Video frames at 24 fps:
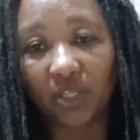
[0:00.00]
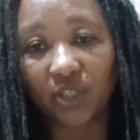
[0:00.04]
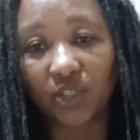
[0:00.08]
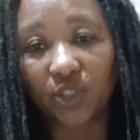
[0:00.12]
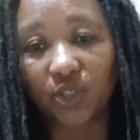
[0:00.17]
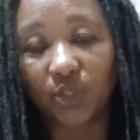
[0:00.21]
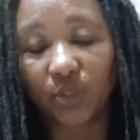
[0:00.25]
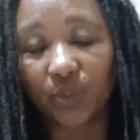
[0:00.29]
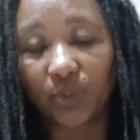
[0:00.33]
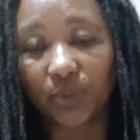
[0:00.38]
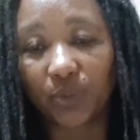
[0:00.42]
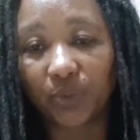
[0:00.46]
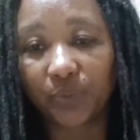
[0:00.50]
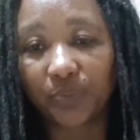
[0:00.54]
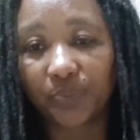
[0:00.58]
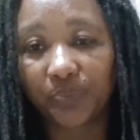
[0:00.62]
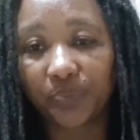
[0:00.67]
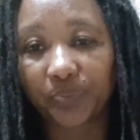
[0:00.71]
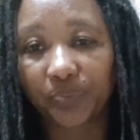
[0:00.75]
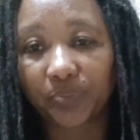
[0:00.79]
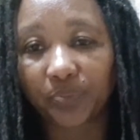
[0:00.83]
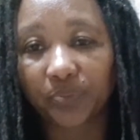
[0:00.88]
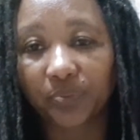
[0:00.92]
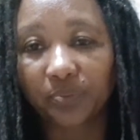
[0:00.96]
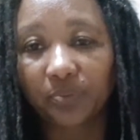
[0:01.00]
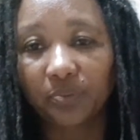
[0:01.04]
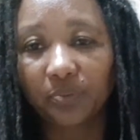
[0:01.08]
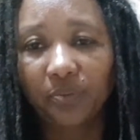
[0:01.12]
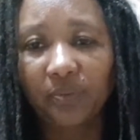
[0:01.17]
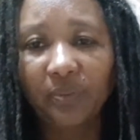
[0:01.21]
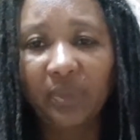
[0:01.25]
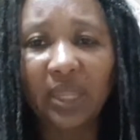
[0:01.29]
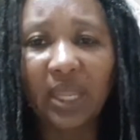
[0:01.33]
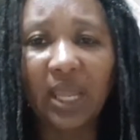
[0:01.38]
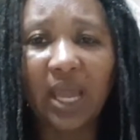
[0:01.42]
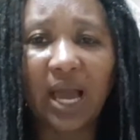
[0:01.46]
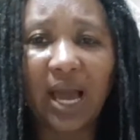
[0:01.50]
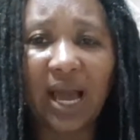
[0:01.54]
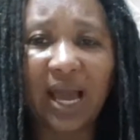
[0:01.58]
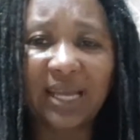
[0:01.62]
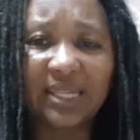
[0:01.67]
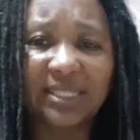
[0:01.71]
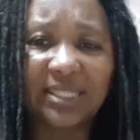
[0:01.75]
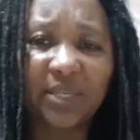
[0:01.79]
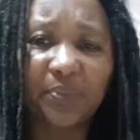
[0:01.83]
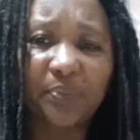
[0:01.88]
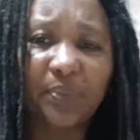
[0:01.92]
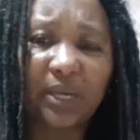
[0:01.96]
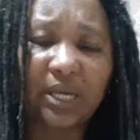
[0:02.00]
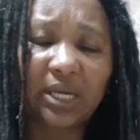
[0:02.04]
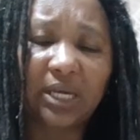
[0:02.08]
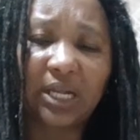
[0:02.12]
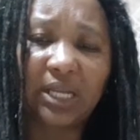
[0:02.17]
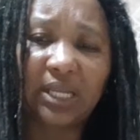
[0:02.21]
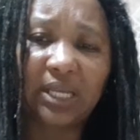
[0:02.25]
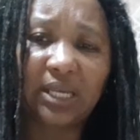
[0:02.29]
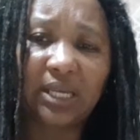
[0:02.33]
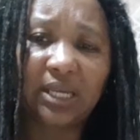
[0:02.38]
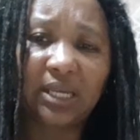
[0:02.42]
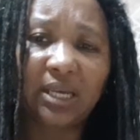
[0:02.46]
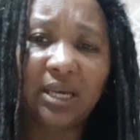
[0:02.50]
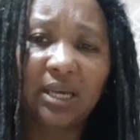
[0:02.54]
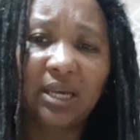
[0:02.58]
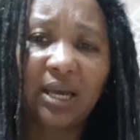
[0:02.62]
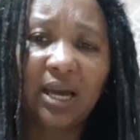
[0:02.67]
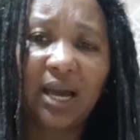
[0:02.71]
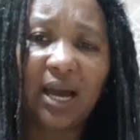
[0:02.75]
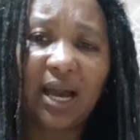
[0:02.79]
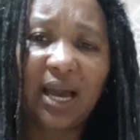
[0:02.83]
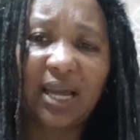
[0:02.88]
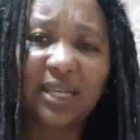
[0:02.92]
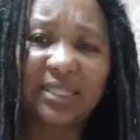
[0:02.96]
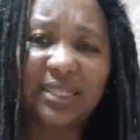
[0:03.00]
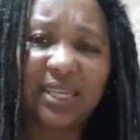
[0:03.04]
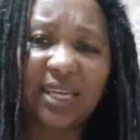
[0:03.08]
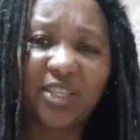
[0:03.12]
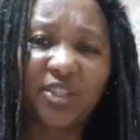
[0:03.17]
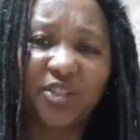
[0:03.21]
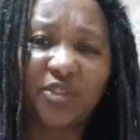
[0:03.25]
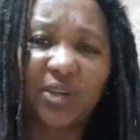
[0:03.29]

So I tend